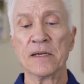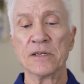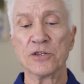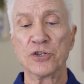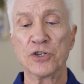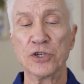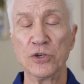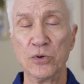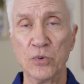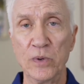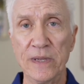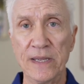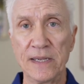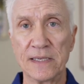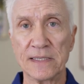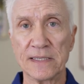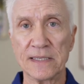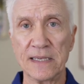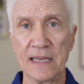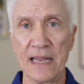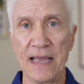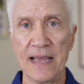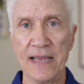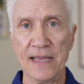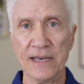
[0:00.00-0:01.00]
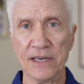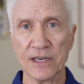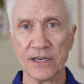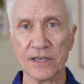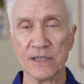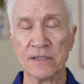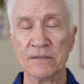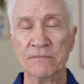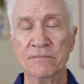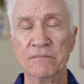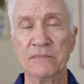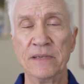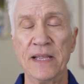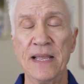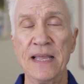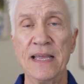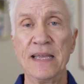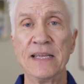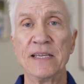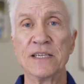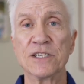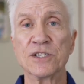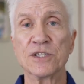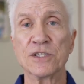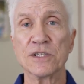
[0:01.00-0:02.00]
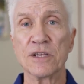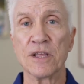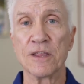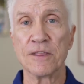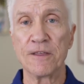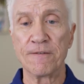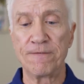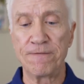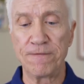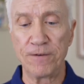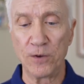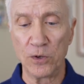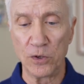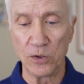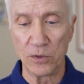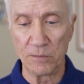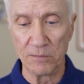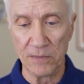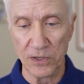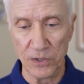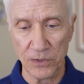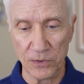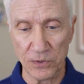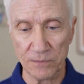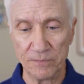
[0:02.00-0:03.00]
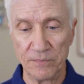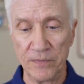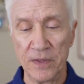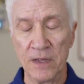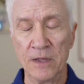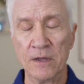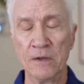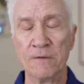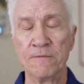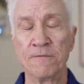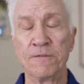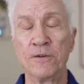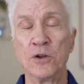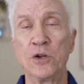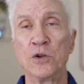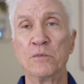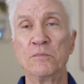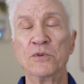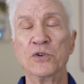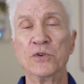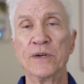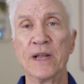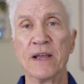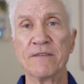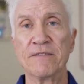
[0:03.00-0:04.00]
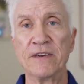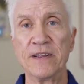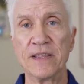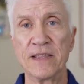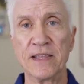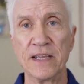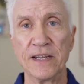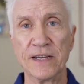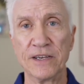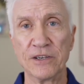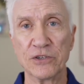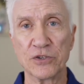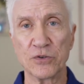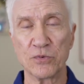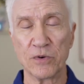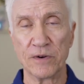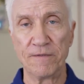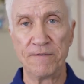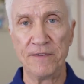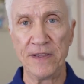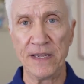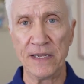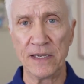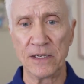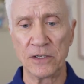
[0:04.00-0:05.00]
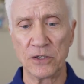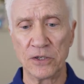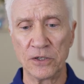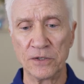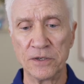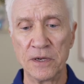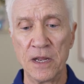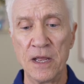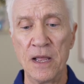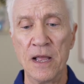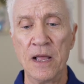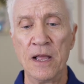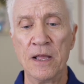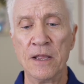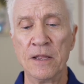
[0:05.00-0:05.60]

Two weeks later is the full moon. Full moon, everything's revealed.